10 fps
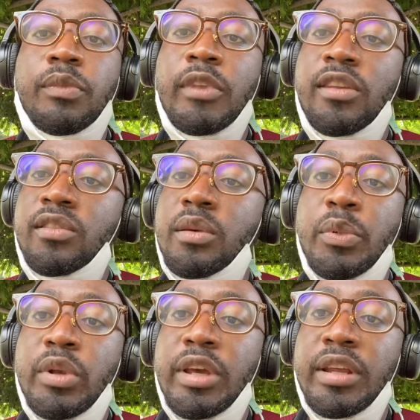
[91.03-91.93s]

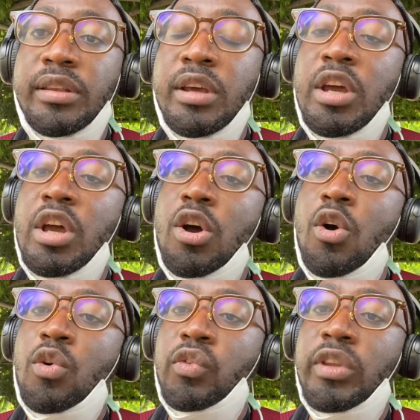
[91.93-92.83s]
stipulate
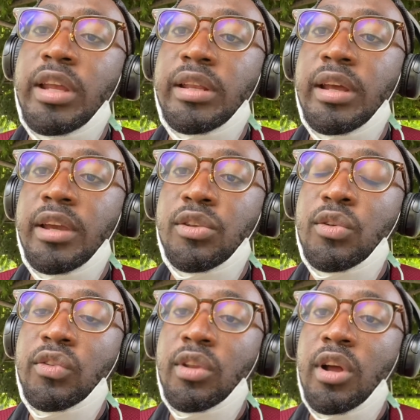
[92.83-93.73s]
or state that you
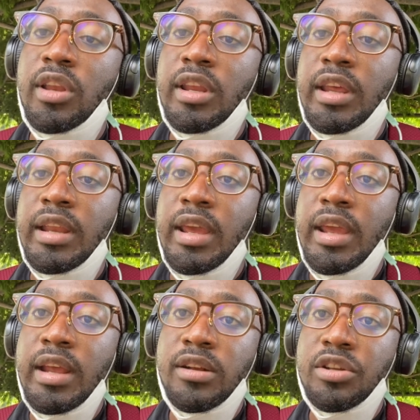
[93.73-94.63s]
studied in
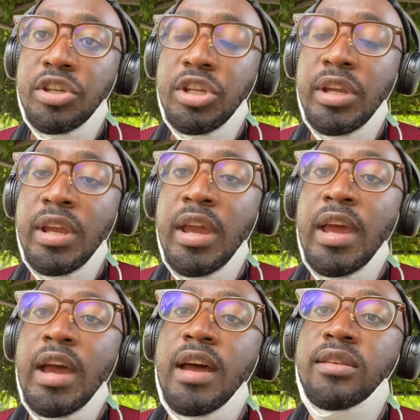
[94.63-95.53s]
English,
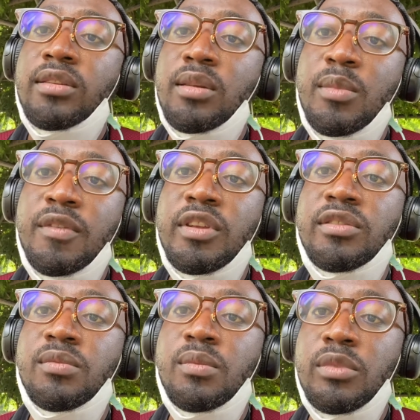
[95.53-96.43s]
and some of
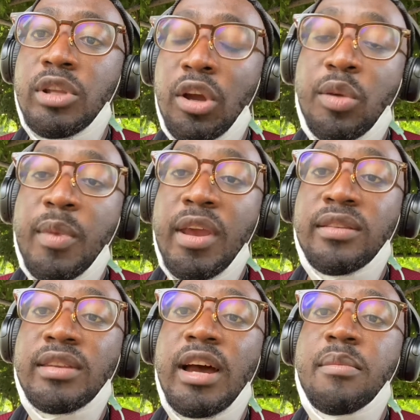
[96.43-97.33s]
these
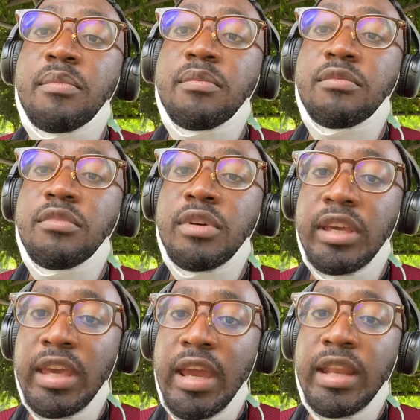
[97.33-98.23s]
documents are
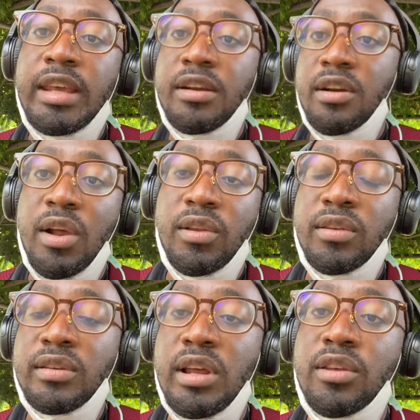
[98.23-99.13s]
gaining
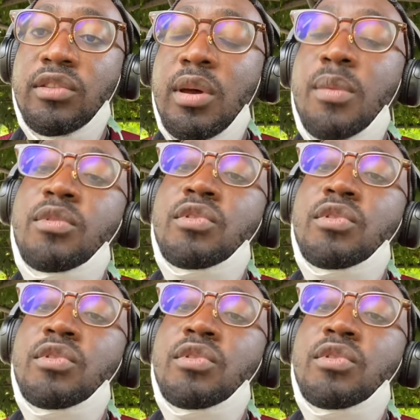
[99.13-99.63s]
grants now. Some